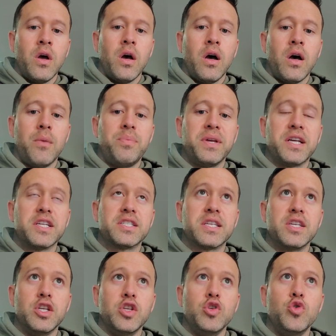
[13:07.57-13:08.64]
uh,
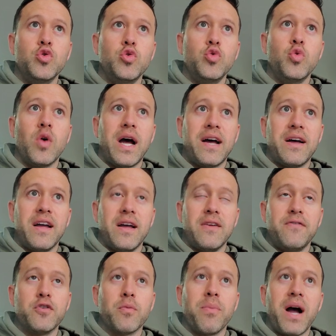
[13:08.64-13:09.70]
because you, uh,
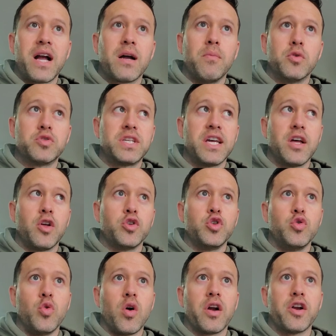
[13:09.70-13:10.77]
if you're buying a motel,
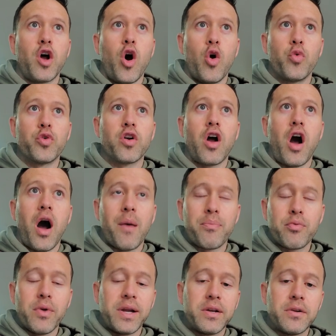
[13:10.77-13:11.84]
you are an owner
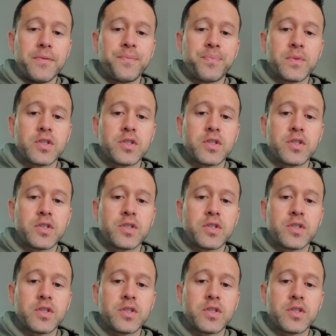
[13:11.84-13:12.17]
operator,